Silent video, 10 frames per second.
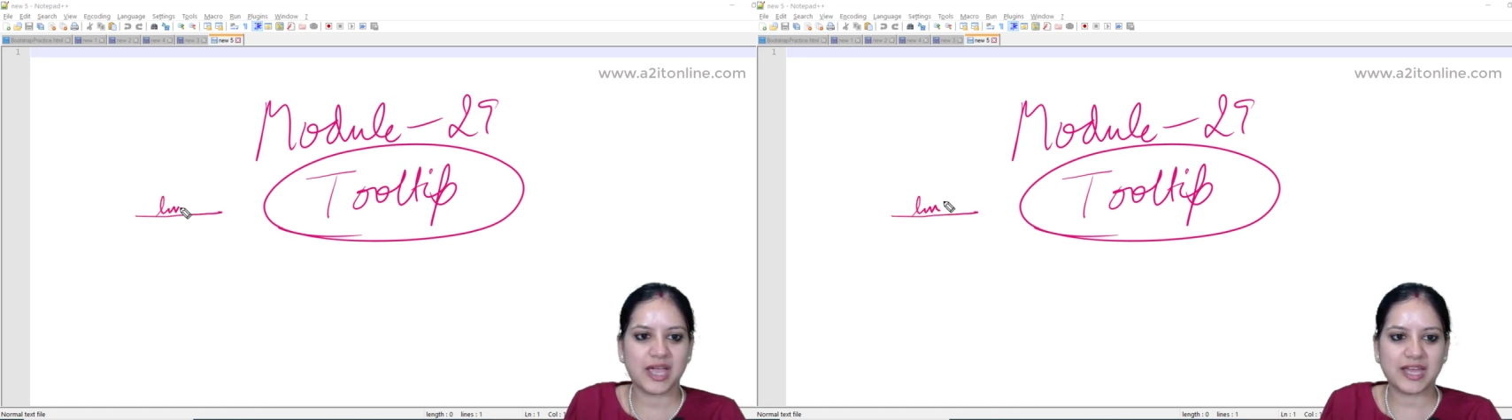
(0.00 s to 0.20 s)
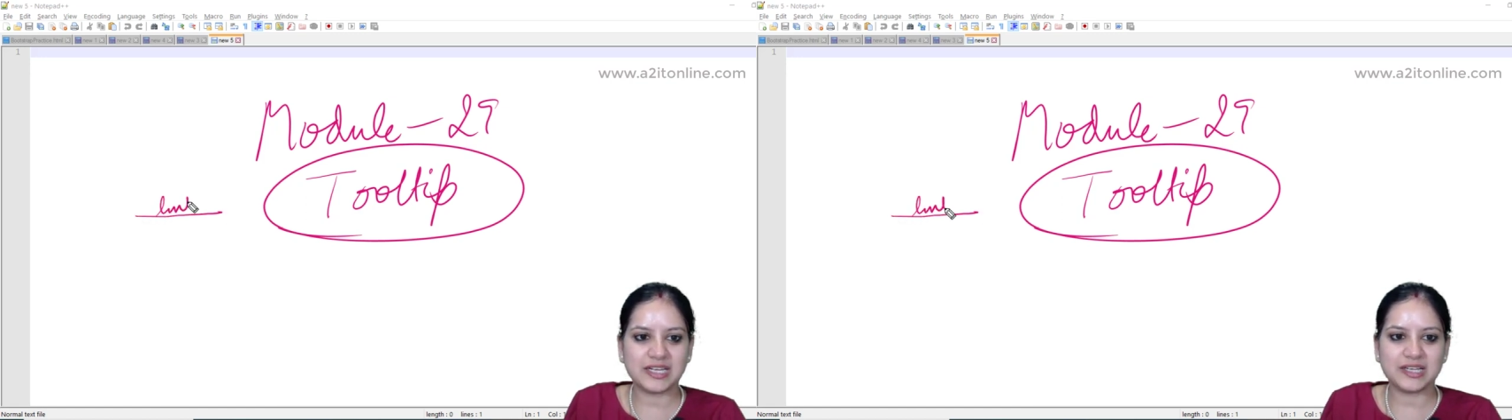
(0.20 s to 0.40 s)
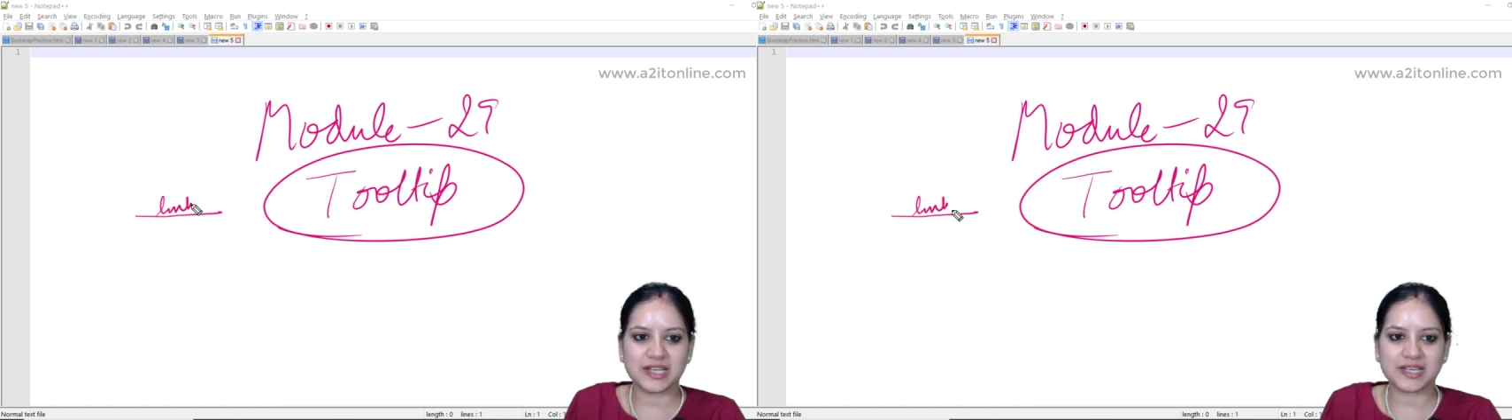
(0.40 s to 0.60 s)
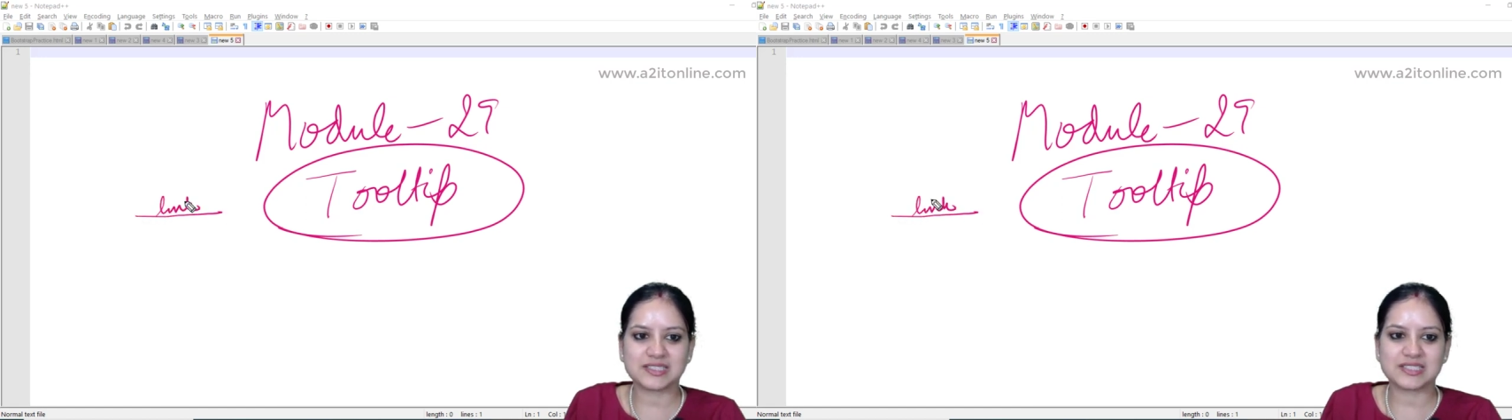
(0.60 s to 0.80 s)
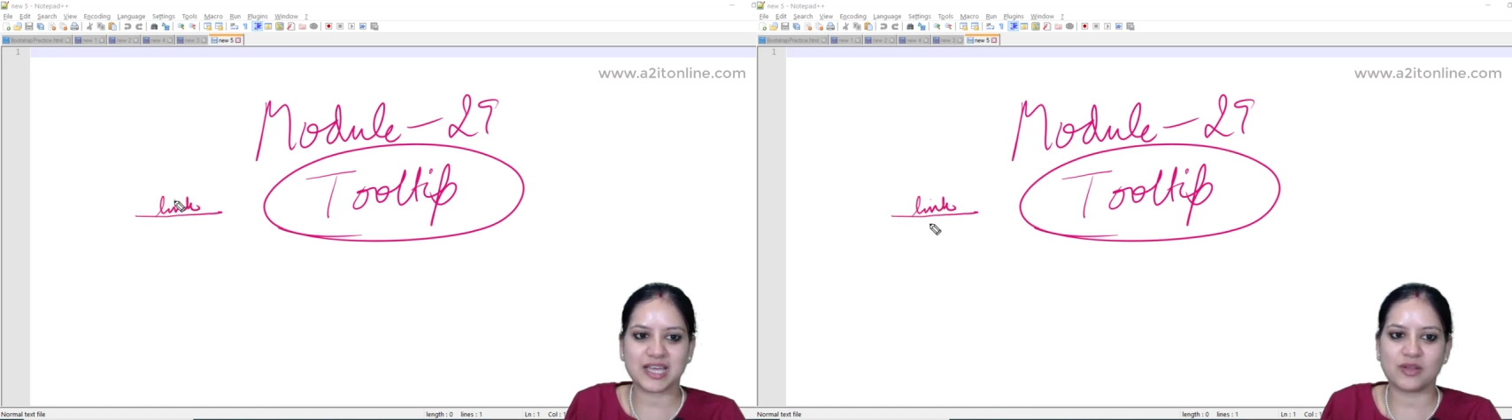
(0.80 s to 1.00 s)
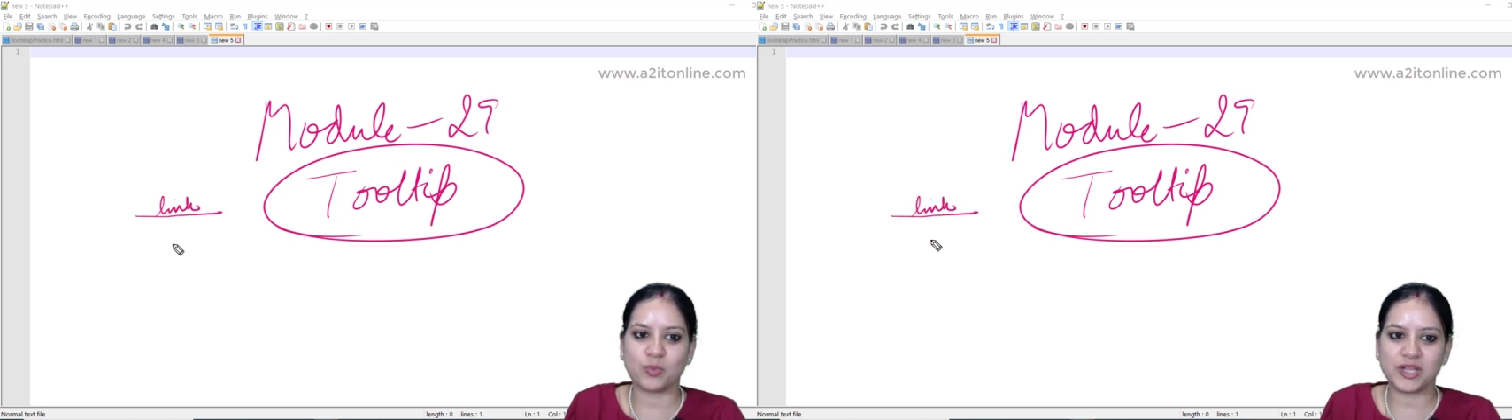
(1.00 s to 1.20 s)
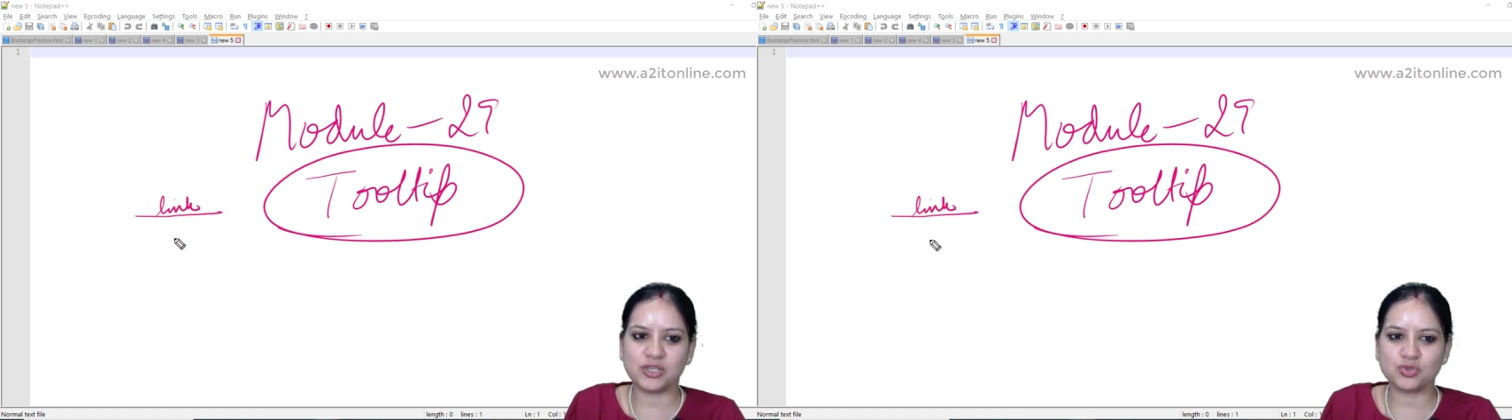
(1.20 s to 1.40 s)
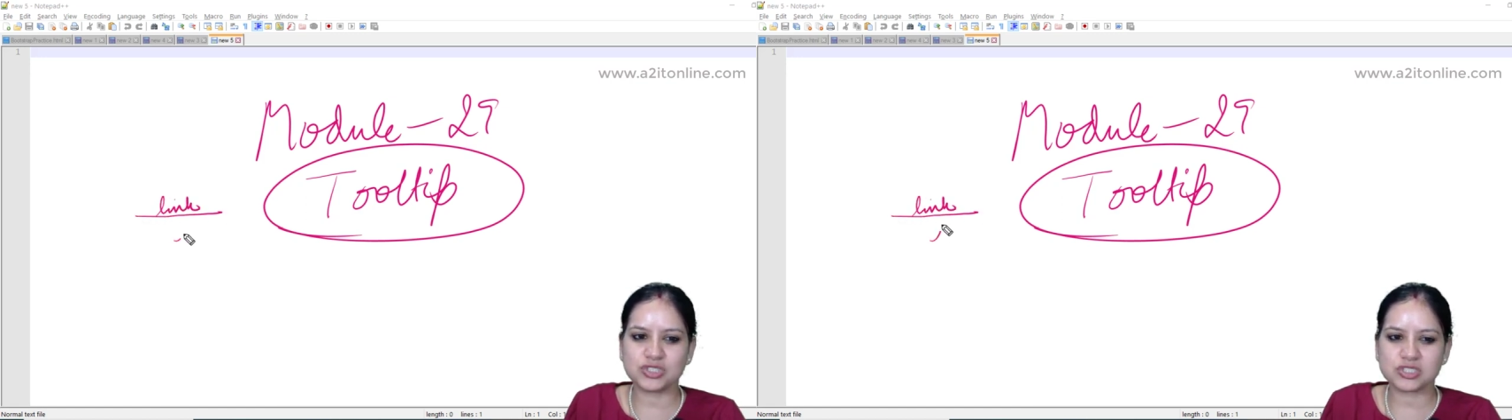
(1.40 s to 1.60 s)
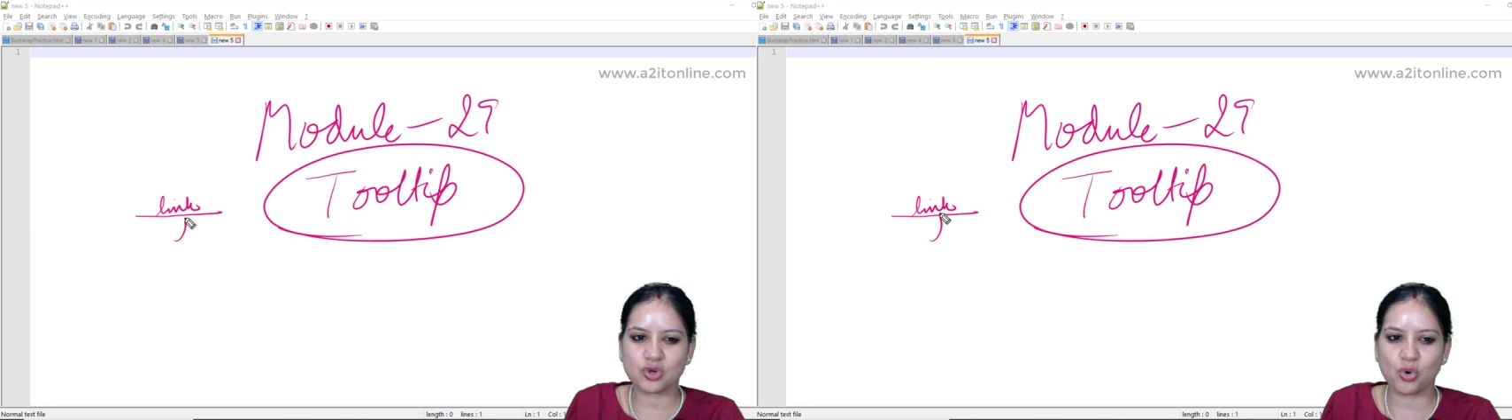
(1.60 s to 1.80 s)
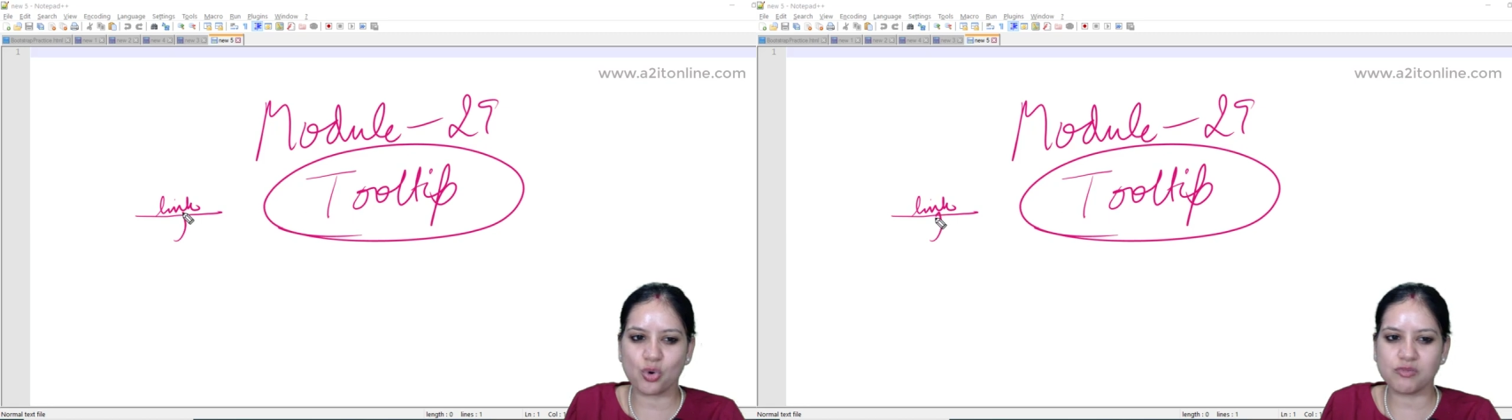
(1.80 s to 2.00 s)
any text, and when you just
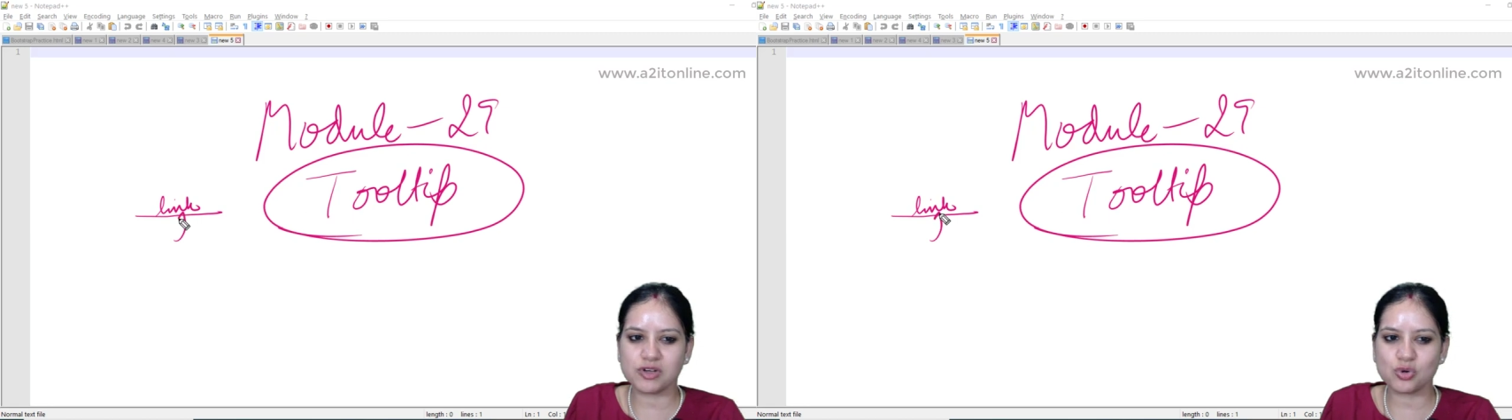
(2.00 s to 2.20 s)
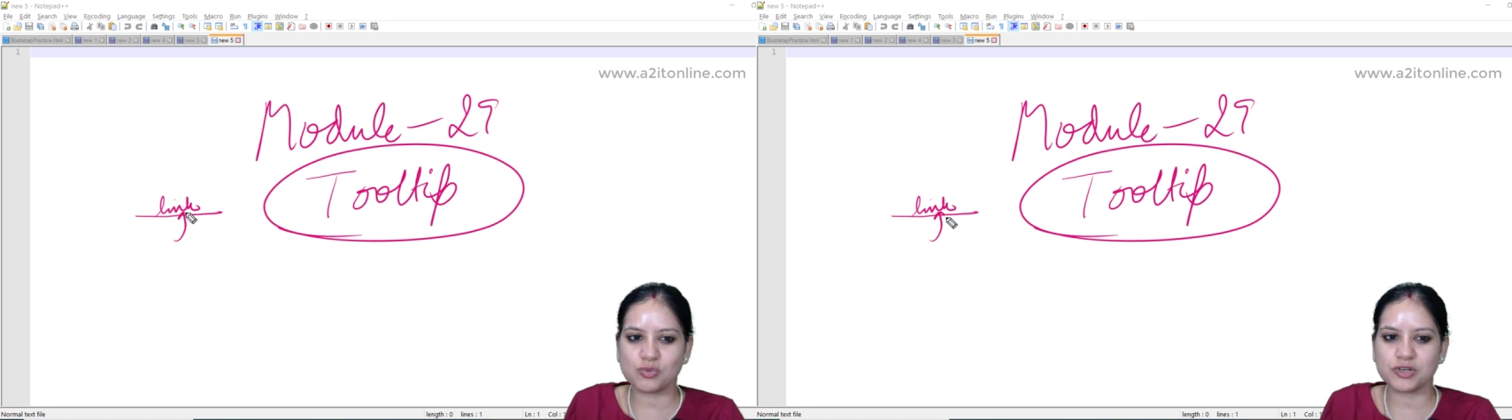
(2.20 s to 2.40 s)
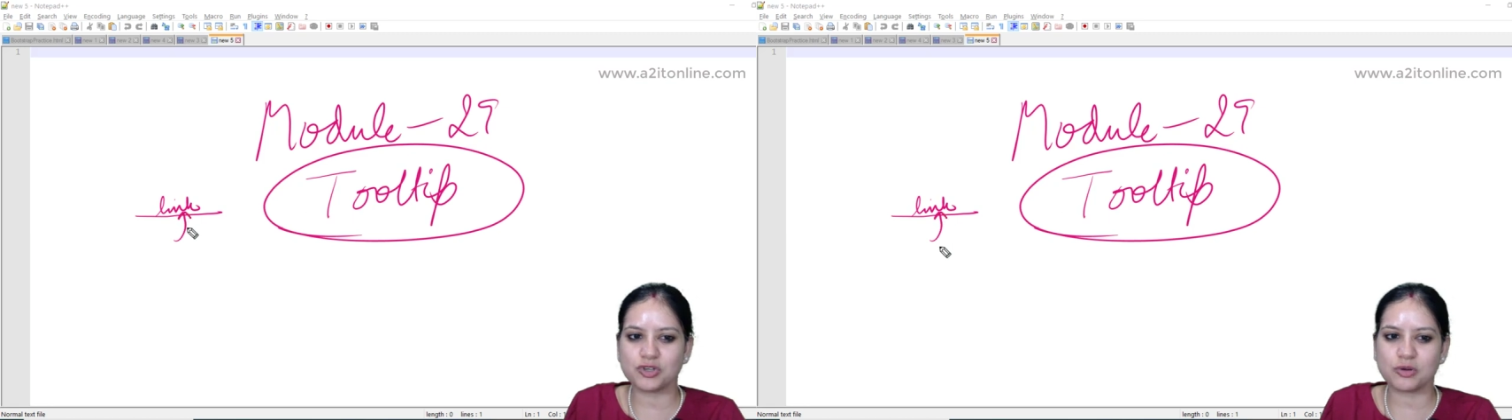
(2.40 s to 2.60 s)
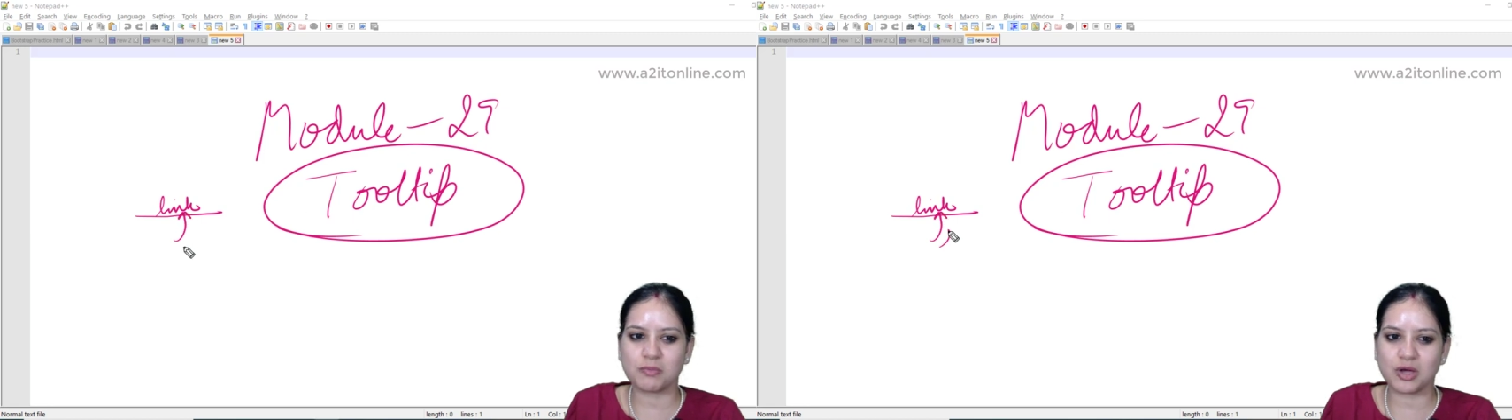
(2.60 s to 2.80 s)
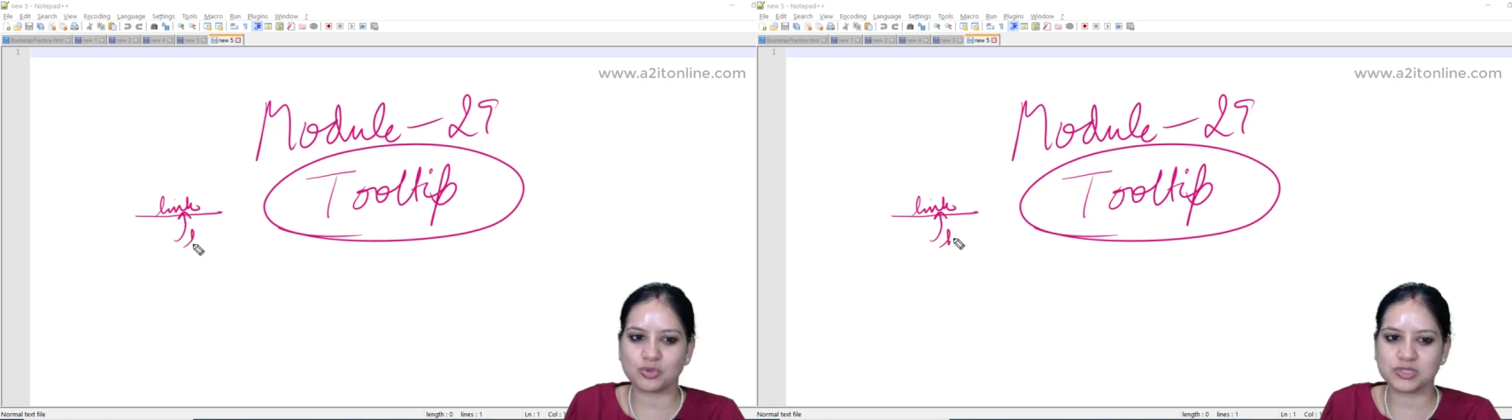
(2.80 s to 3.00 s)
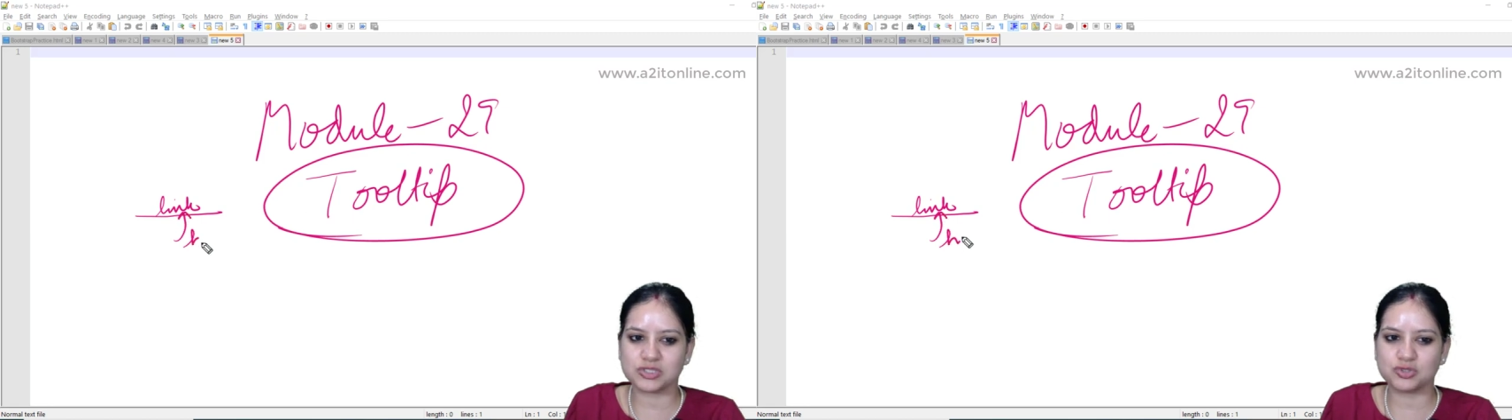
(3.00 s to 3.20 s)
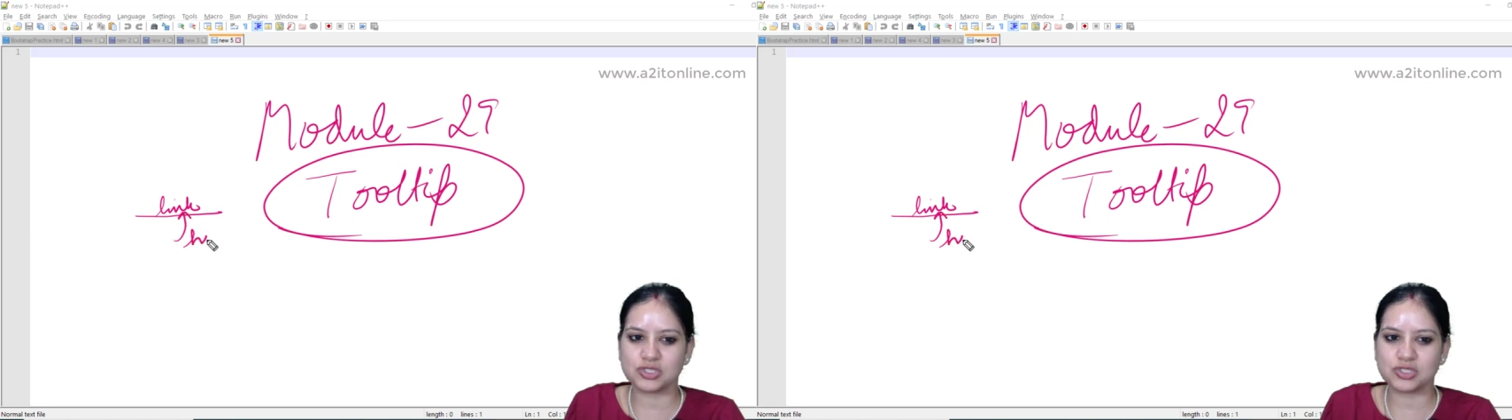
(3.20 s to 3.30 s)
hover over your mouse,